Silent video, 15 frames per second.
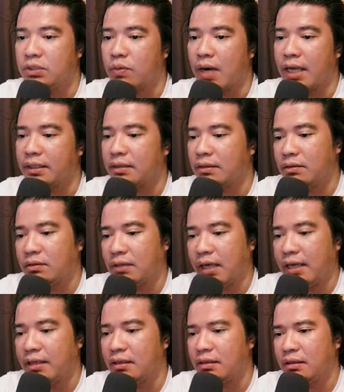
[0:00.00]
one,
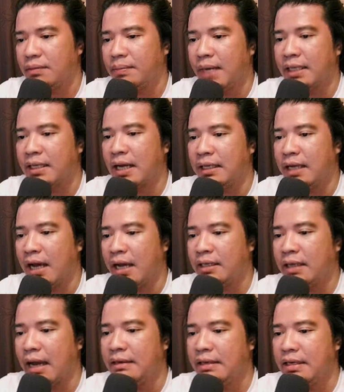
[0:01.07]
okay? My god,
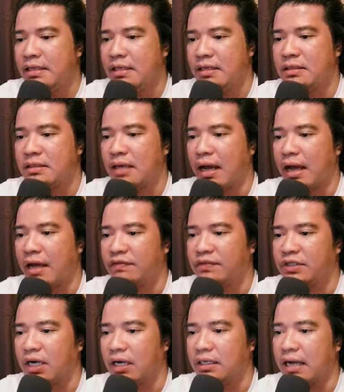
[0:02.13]
I, I need this uh, elf
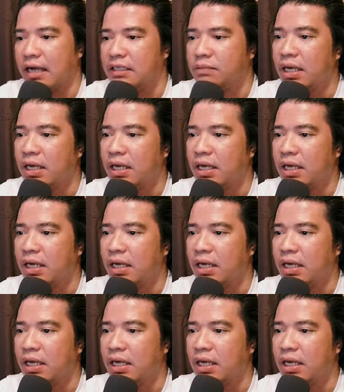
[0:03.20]
shard guys.